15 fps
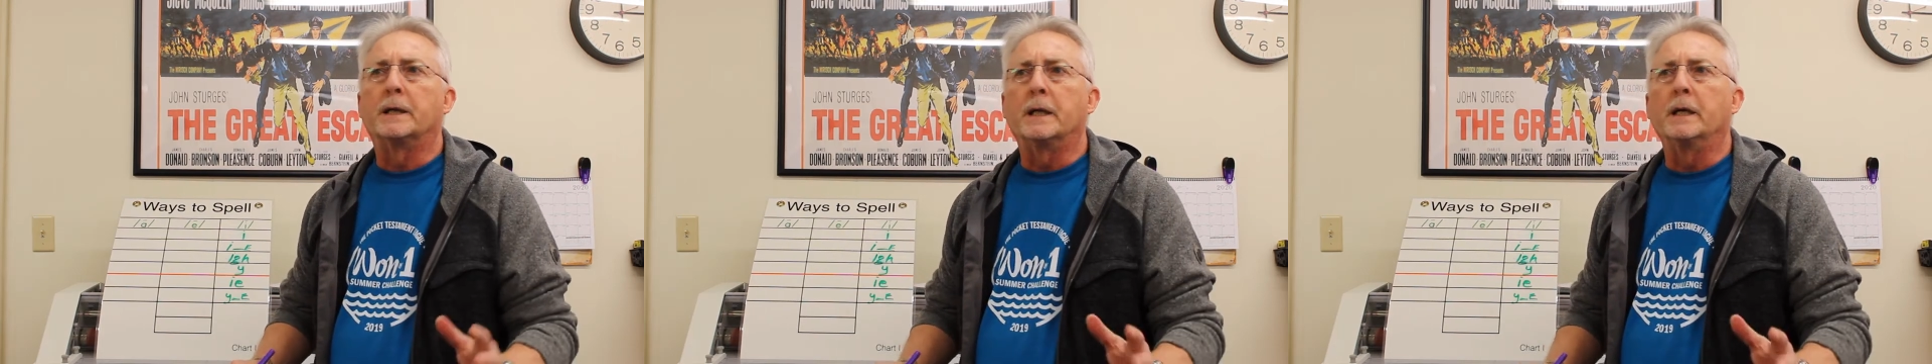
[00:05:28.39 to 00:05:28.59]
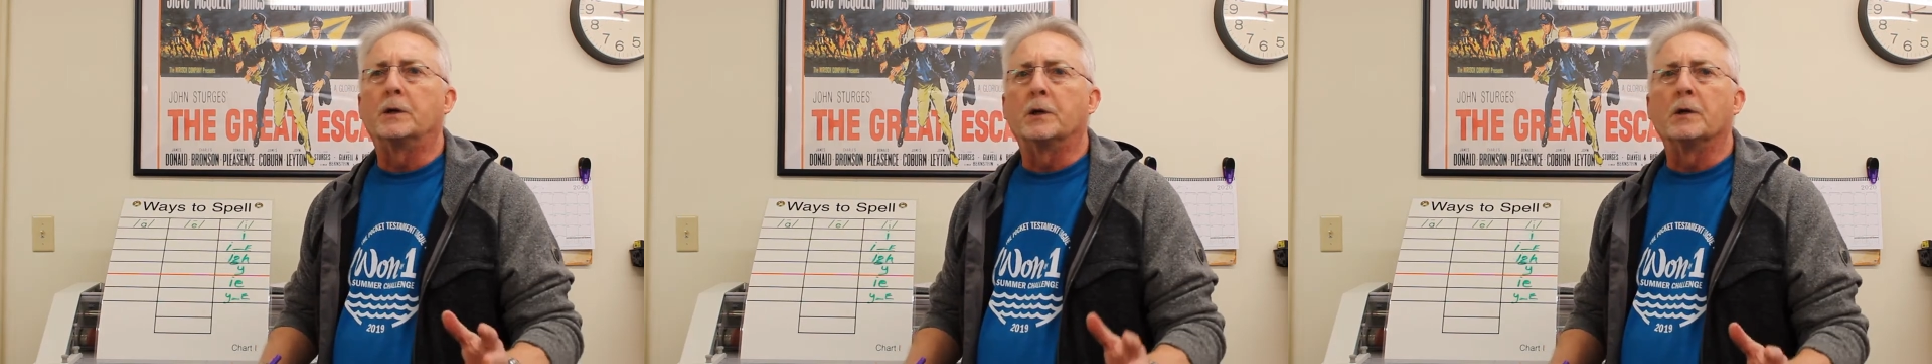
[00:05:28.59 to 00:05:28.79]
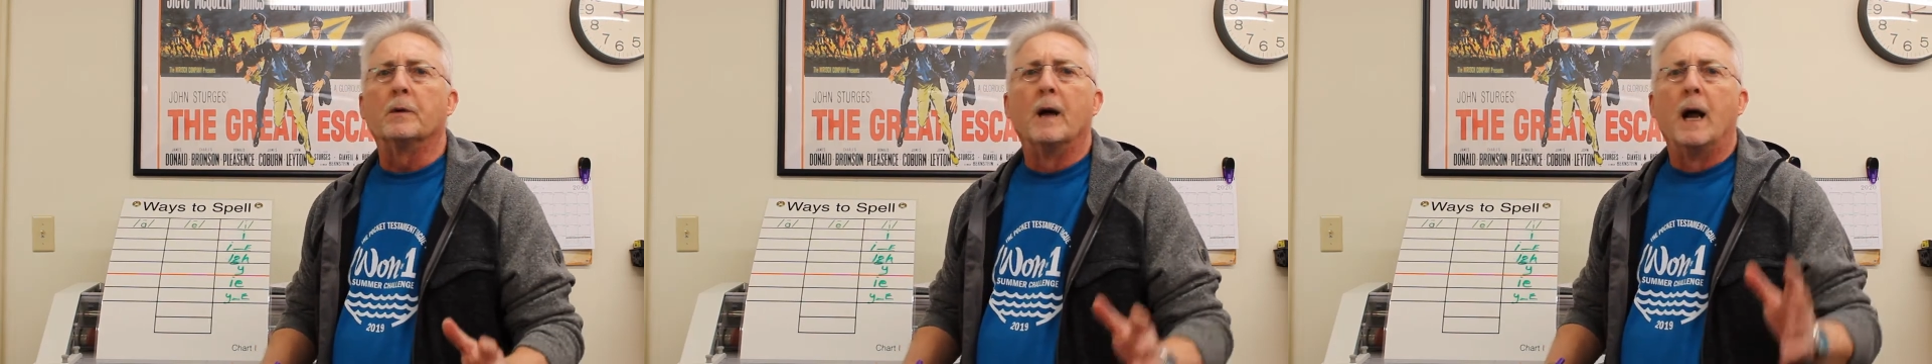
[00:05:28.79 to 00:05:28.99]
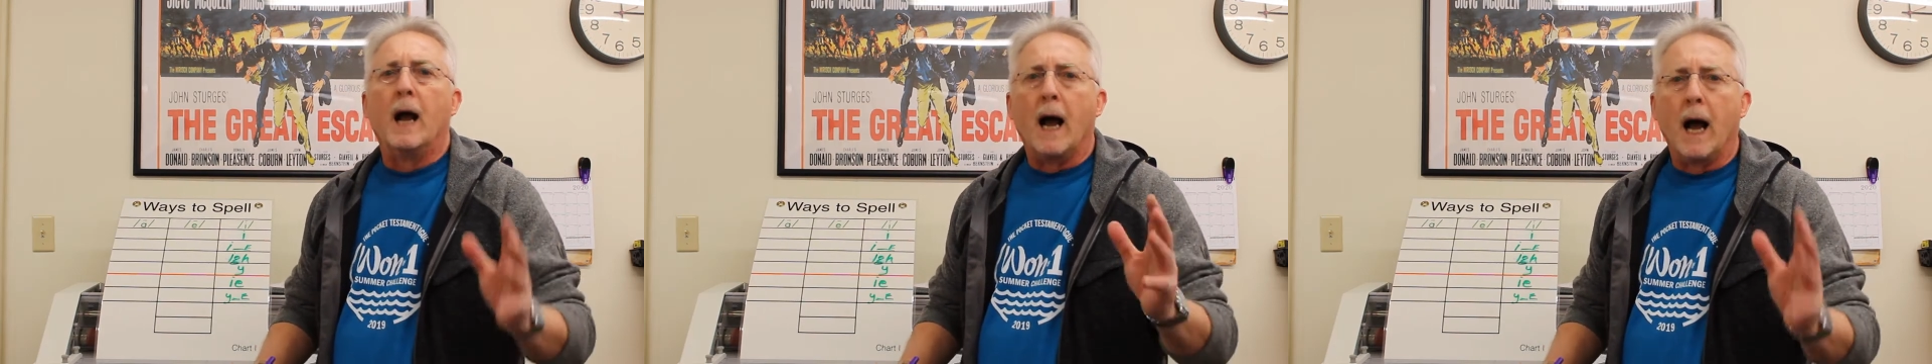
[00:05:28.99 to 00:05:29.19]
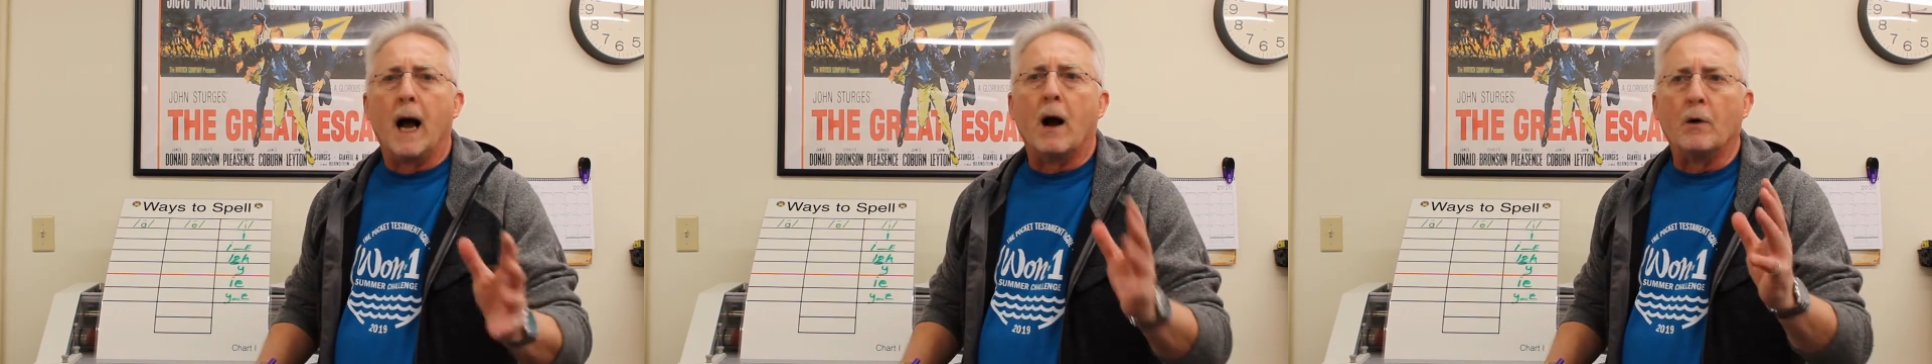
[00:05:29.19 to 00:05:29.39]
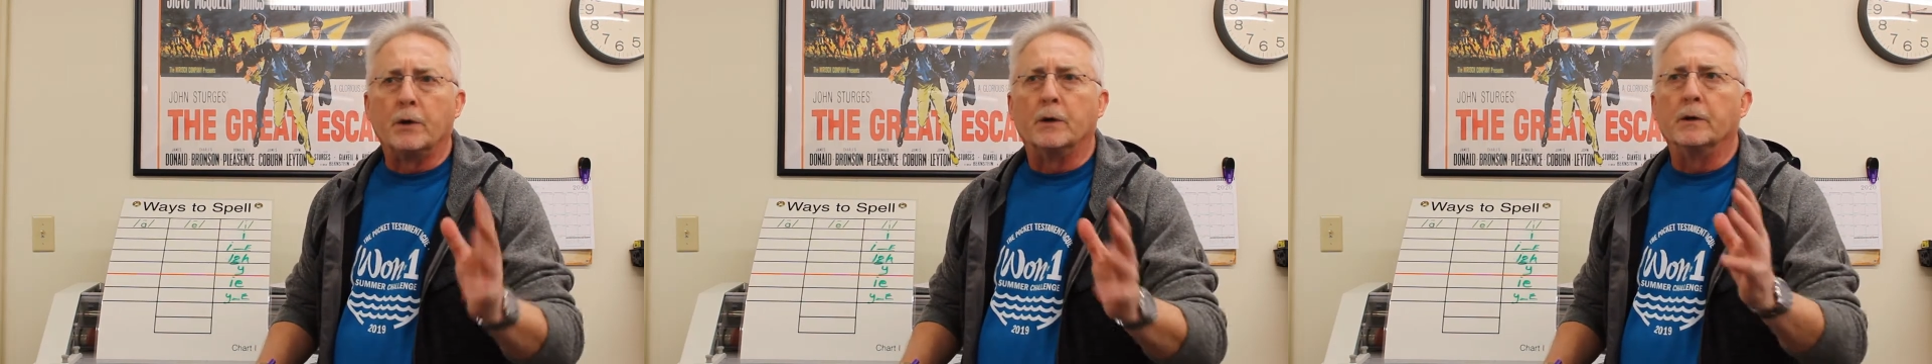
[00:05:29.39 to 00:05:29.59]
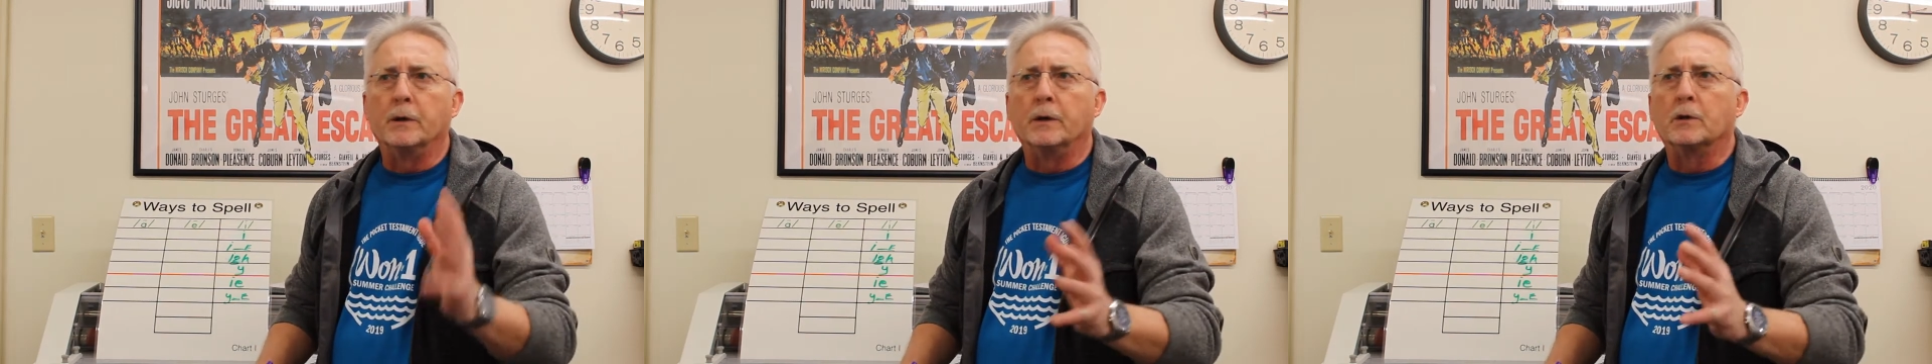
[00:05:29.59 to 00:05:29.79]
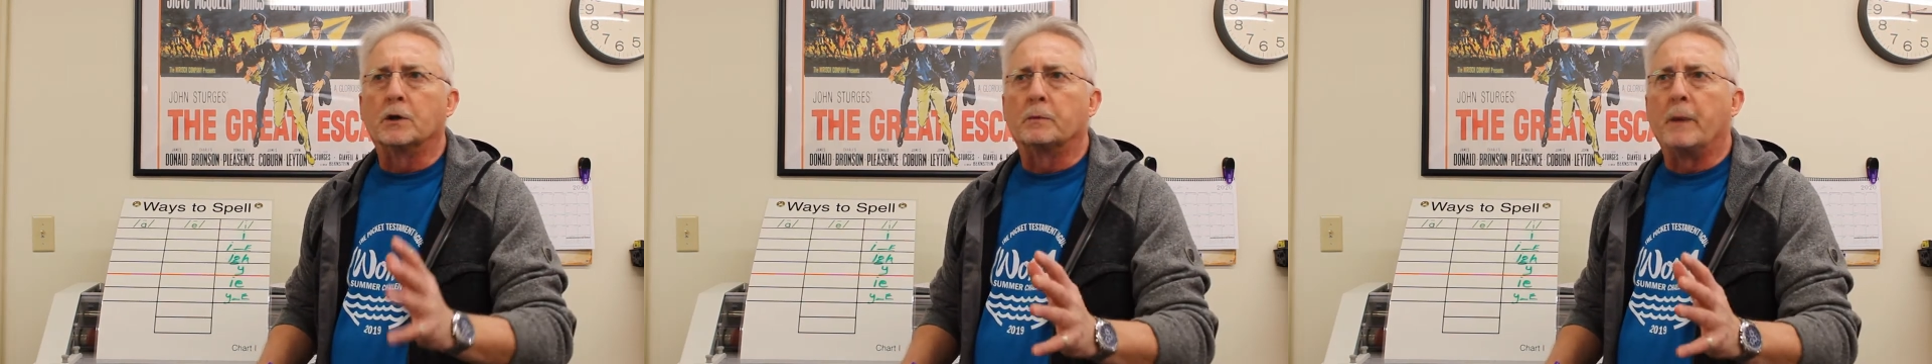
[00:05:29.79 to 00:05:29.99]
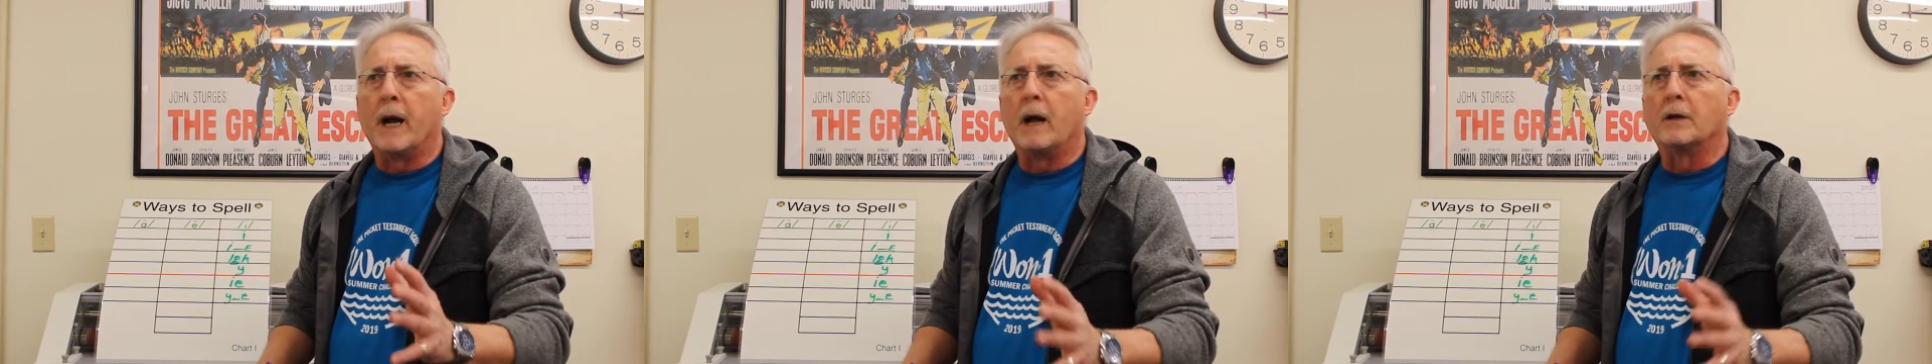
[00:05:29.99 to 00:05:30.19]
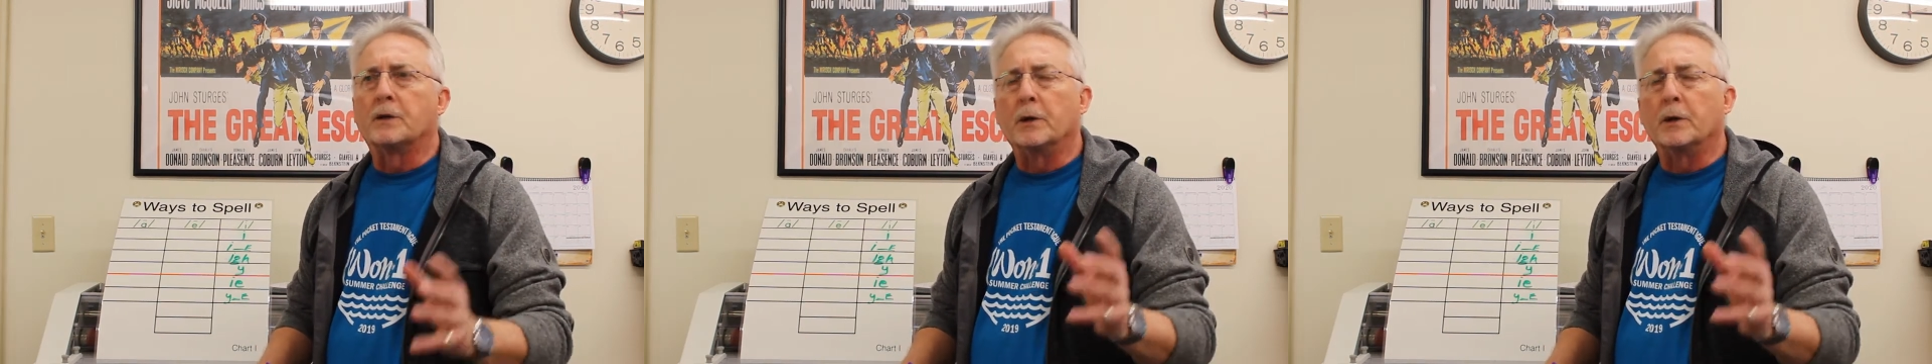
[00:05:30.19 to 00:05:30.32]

teacher, how do you spell?